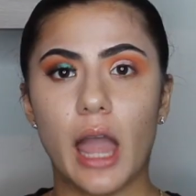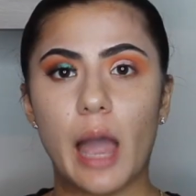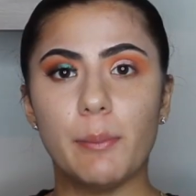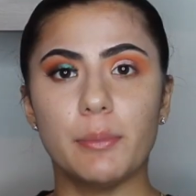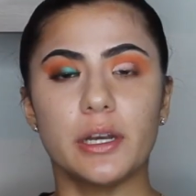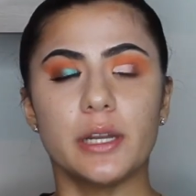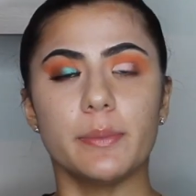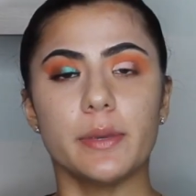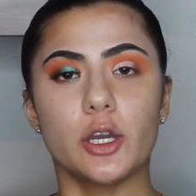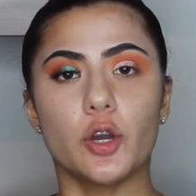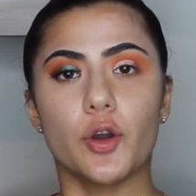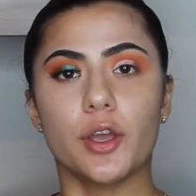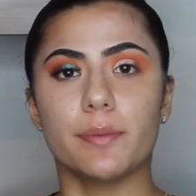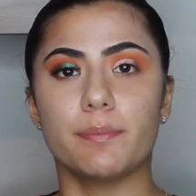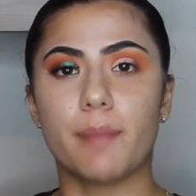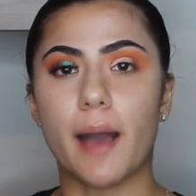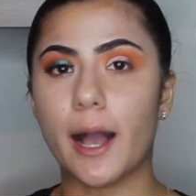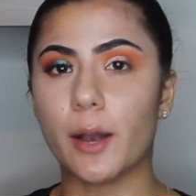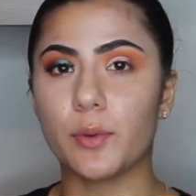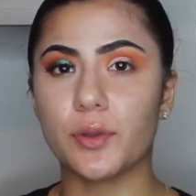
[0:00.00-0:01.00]
I'm going to be
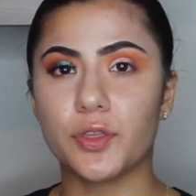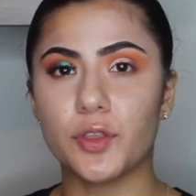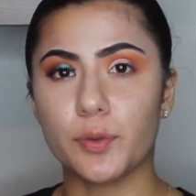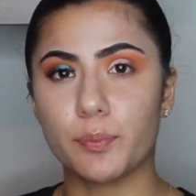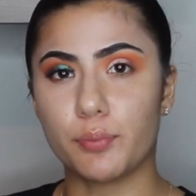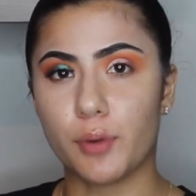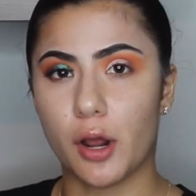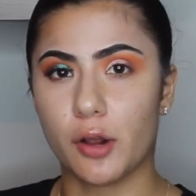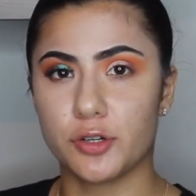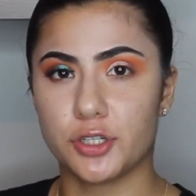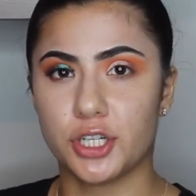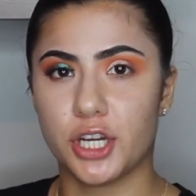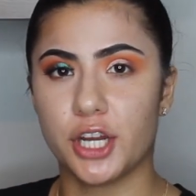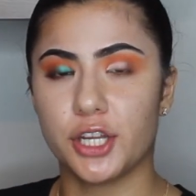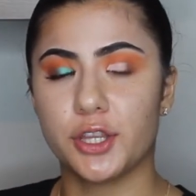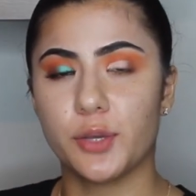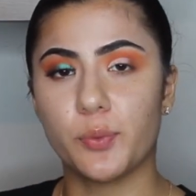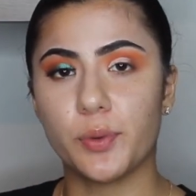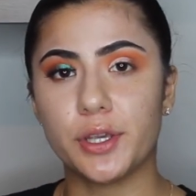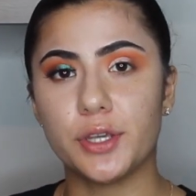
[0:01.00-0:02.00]
going back with the brown
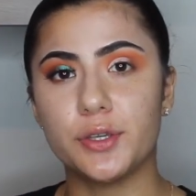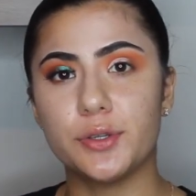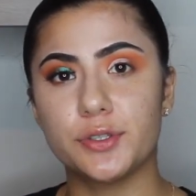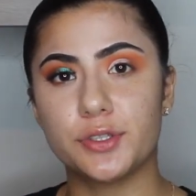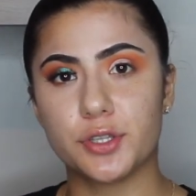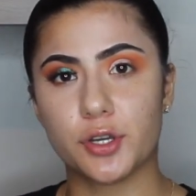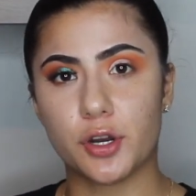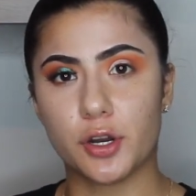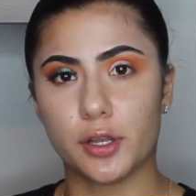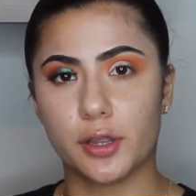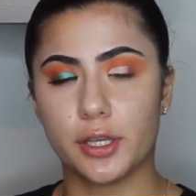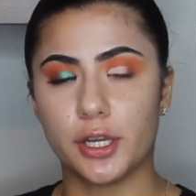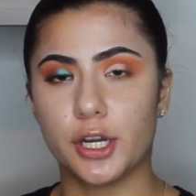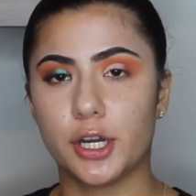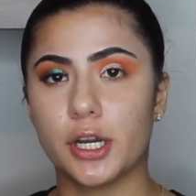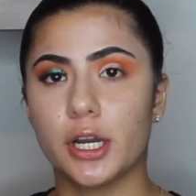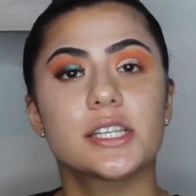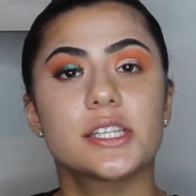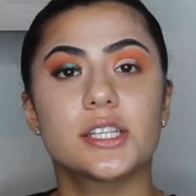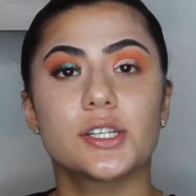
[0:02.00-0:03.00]
shade that we used
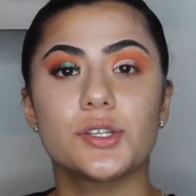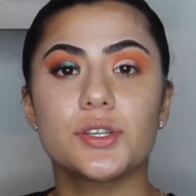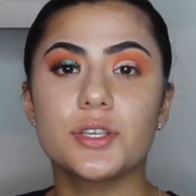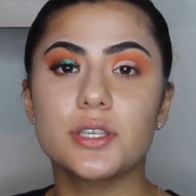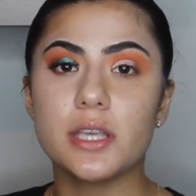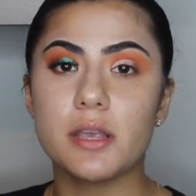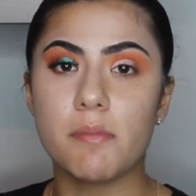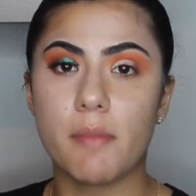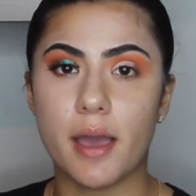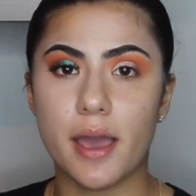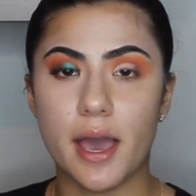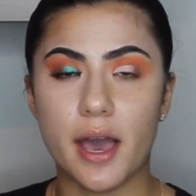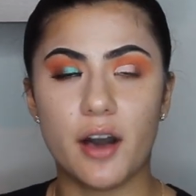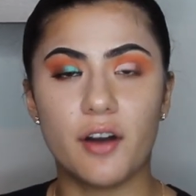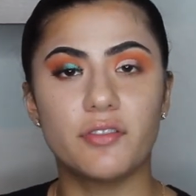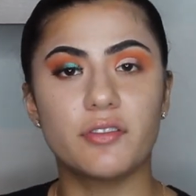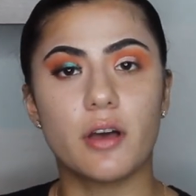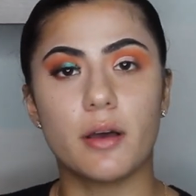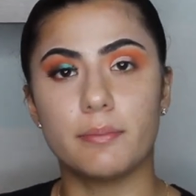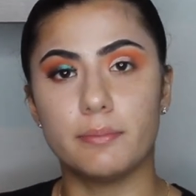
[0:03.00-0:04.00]
earlier, still using my
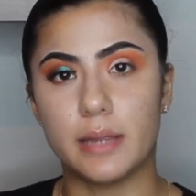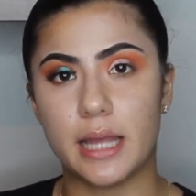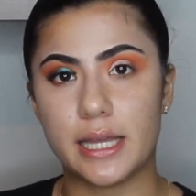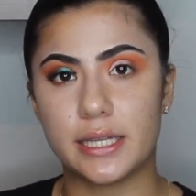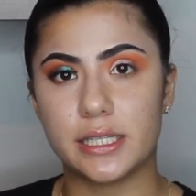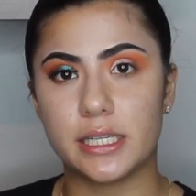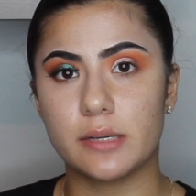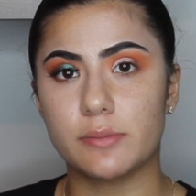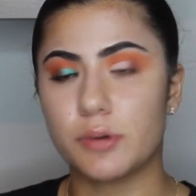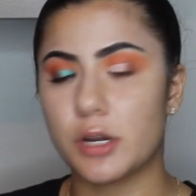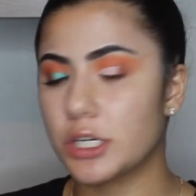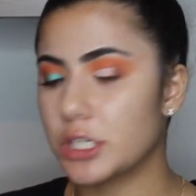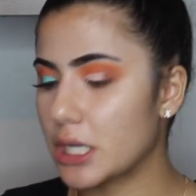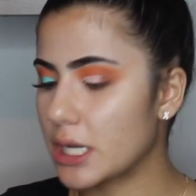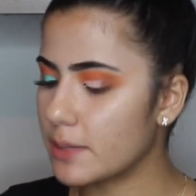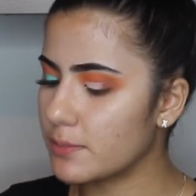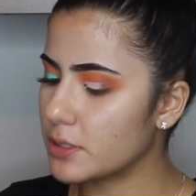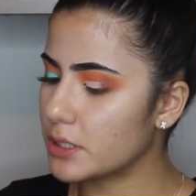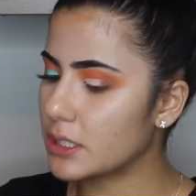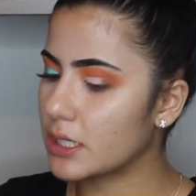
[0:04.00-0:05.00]
e.l.f. blending brush,
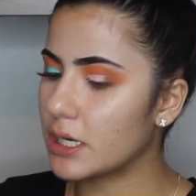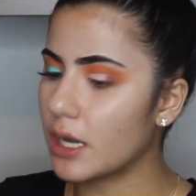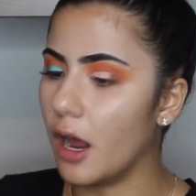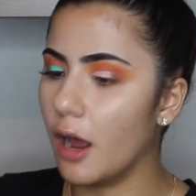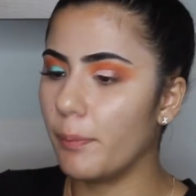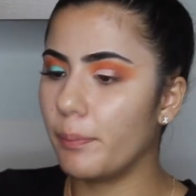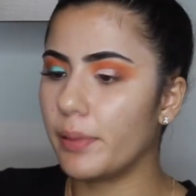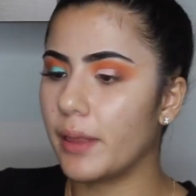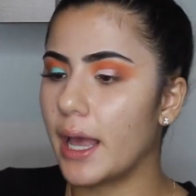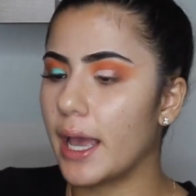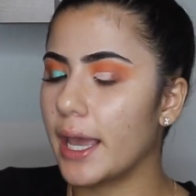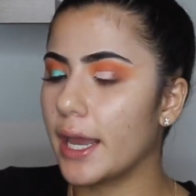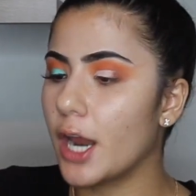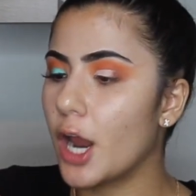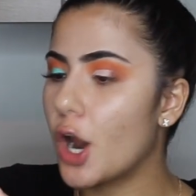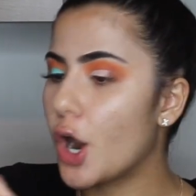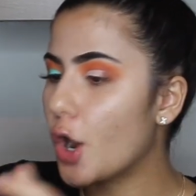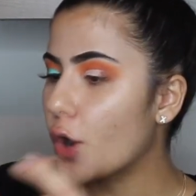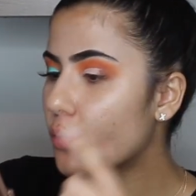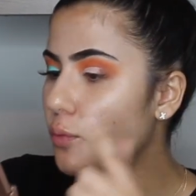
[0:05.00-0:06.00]
and I'm just going to apply
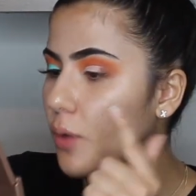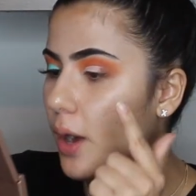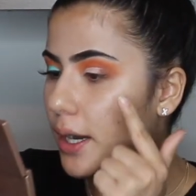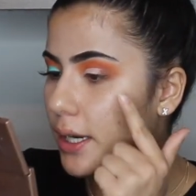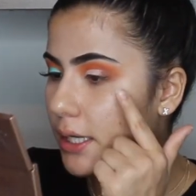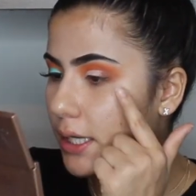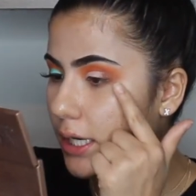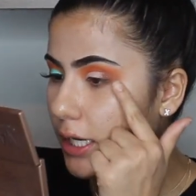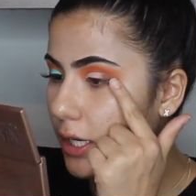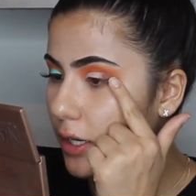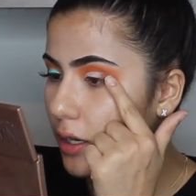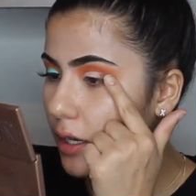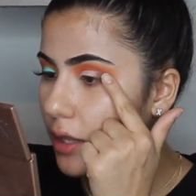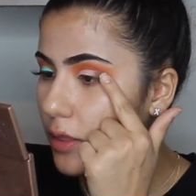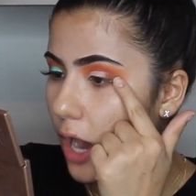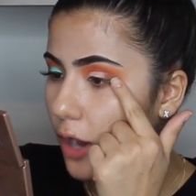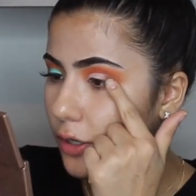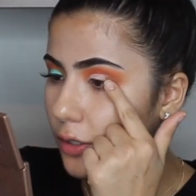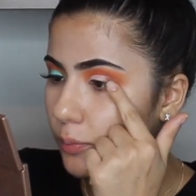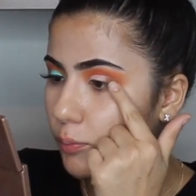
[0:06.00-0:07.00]
it right here
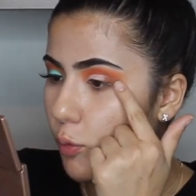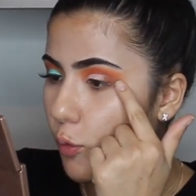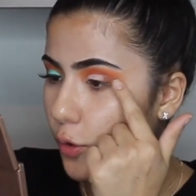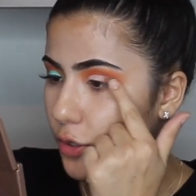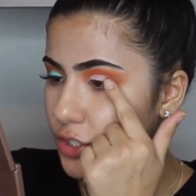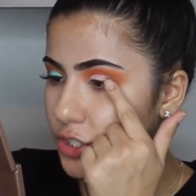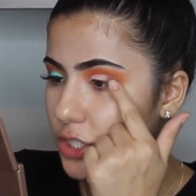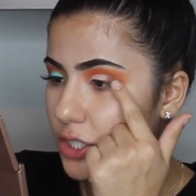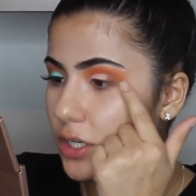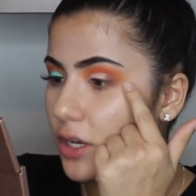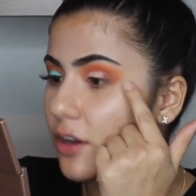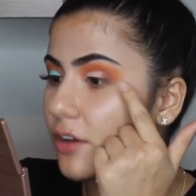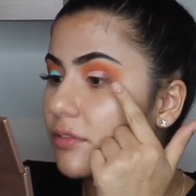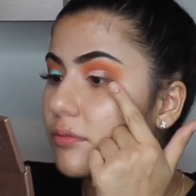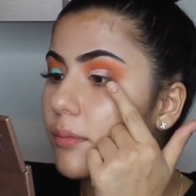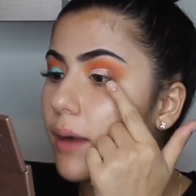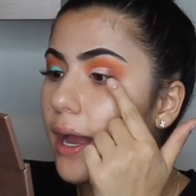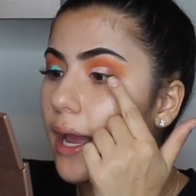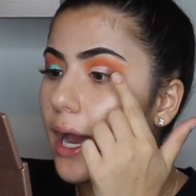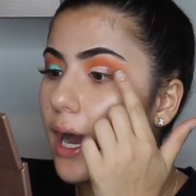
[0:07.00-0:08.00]
in the outer portion
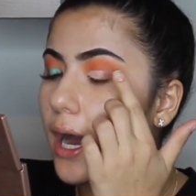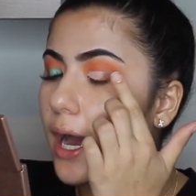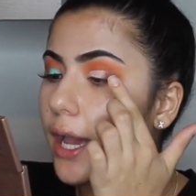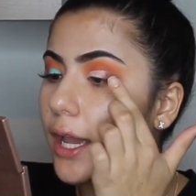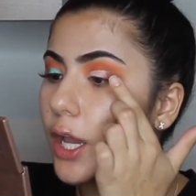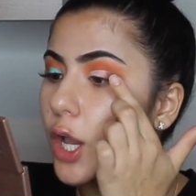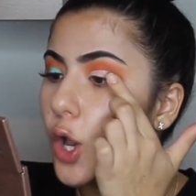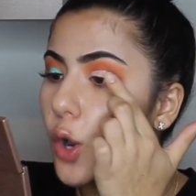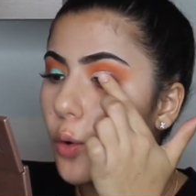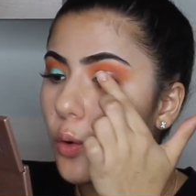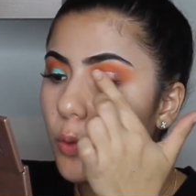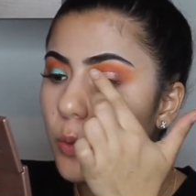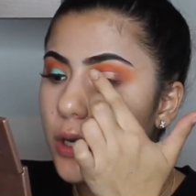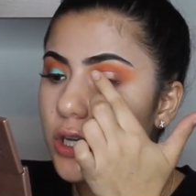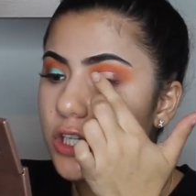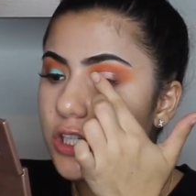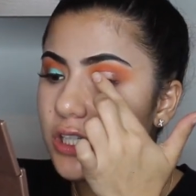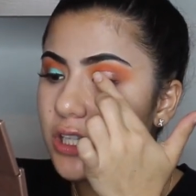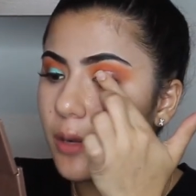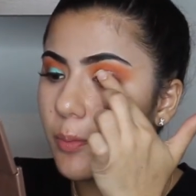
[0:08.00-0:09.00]
of my eye where
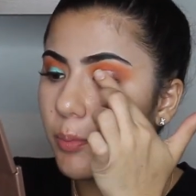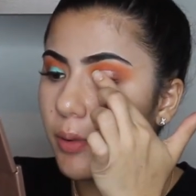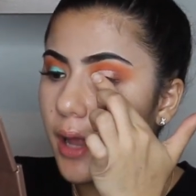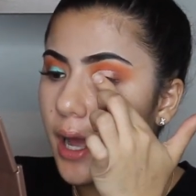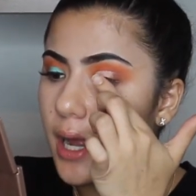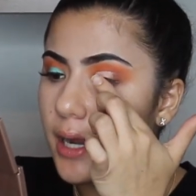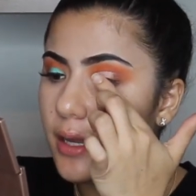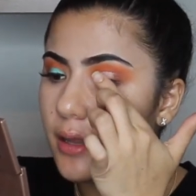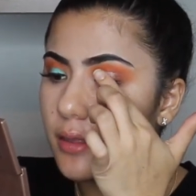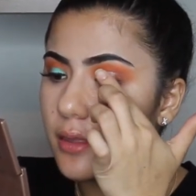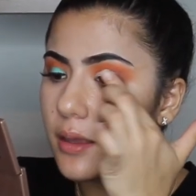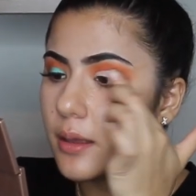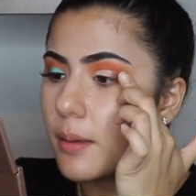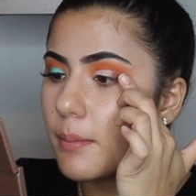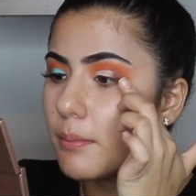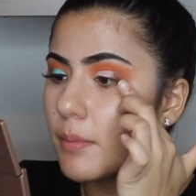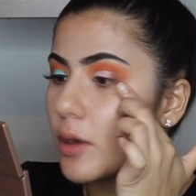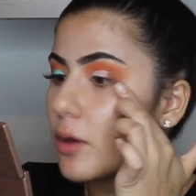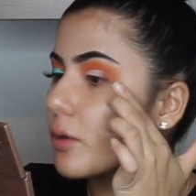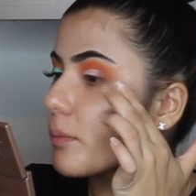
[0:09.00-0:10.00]
we just applied
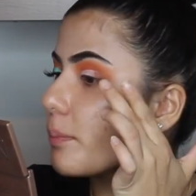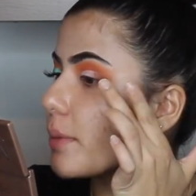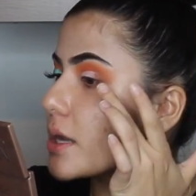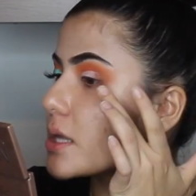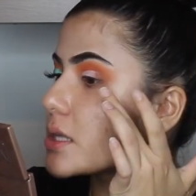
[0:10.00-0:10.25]
the Milk